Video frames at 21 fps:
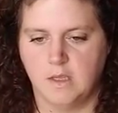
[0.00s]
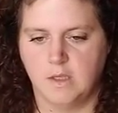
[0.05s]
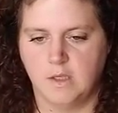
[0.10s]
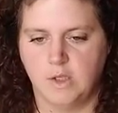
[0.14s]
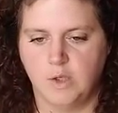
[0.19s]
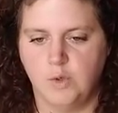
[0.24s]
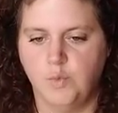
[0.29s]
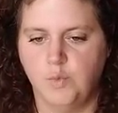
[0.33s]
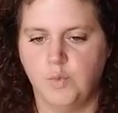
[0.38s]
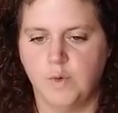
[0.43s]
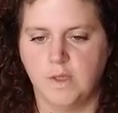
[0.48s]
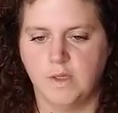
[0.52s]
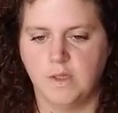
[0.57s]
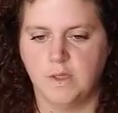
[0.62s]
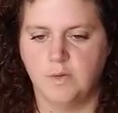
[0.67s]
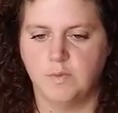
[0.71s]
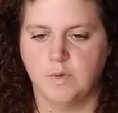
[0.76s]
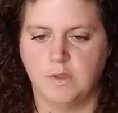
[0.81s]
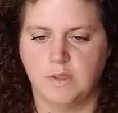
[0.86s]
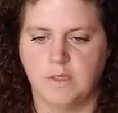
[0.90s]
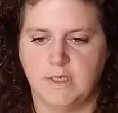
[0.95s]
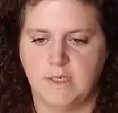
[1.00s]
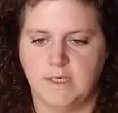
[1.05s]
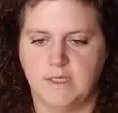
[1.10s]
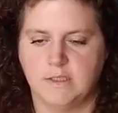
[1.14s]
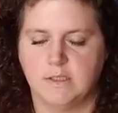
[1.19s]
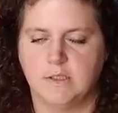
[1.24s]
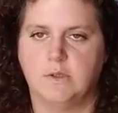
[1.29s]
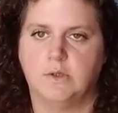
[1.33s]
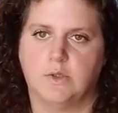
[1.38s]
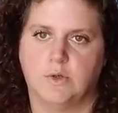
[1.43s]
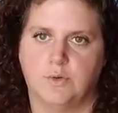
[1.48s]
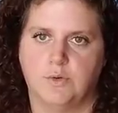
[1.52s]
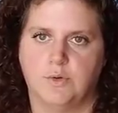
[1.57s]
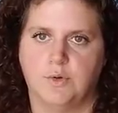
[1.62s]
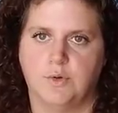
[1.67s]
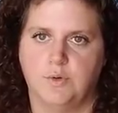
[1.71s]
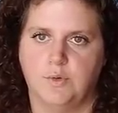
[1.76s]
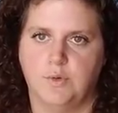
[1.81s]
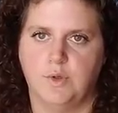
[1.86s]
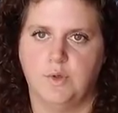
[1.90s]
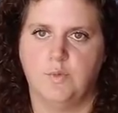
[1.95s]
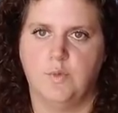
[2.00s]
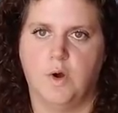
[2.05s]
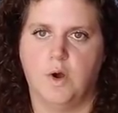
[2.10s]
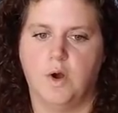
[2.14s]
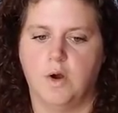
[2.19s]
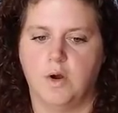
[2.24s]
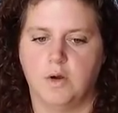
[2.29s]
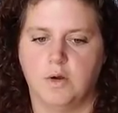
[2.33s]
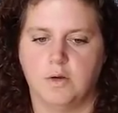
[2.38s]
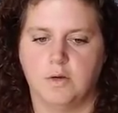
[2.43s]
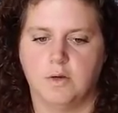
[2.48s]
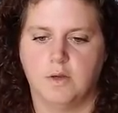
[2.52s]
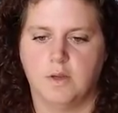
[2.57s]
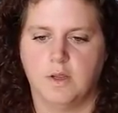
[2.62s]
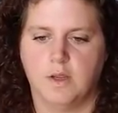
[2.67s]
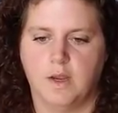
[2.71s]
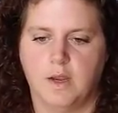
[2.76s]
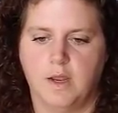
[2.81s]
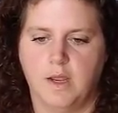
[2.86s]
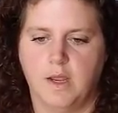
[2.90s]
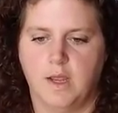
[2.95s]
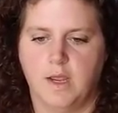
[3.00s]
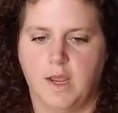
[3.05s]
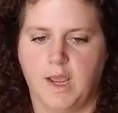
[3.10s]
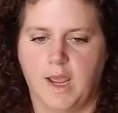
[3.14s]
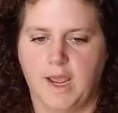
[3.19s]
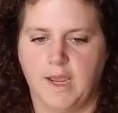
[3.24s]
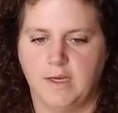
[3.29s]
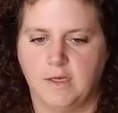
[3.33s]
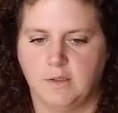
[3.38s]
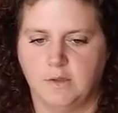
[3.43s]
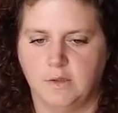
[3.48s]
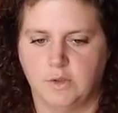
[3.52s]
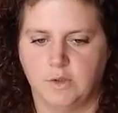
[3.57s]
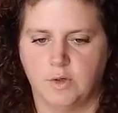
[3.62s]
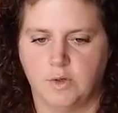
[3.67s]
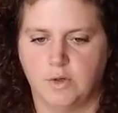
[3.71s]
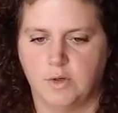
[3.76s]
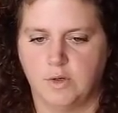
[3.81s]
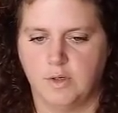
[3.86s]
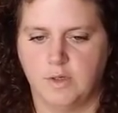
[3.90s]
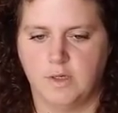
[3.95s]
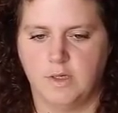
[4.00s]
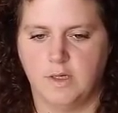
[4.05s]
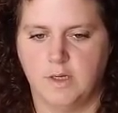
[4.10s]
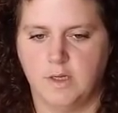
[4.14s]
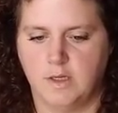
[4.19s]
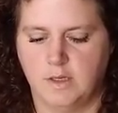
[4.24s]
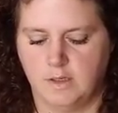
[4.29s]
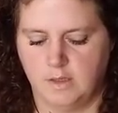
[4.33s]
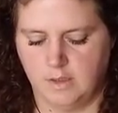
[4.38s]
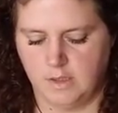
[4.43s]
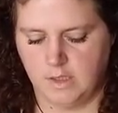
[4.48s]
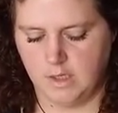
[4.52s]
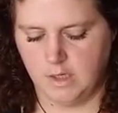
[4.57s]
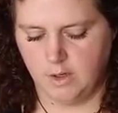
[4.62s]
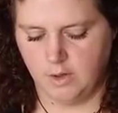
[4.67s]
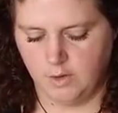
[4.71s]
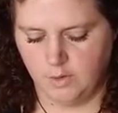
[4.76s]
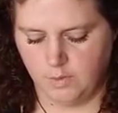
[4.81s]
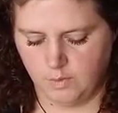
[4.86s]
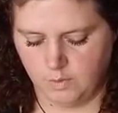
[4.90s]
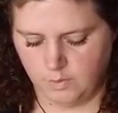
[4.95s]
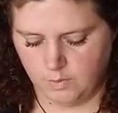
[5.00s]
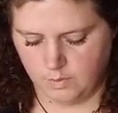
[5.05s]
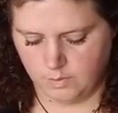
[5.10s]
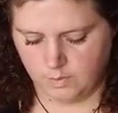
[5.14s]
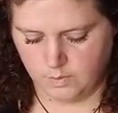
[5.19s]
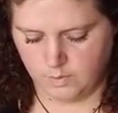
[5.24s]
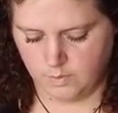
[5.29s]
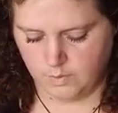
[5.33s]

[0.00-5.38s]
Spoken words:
You really, really need to learn who you are and learn, you know,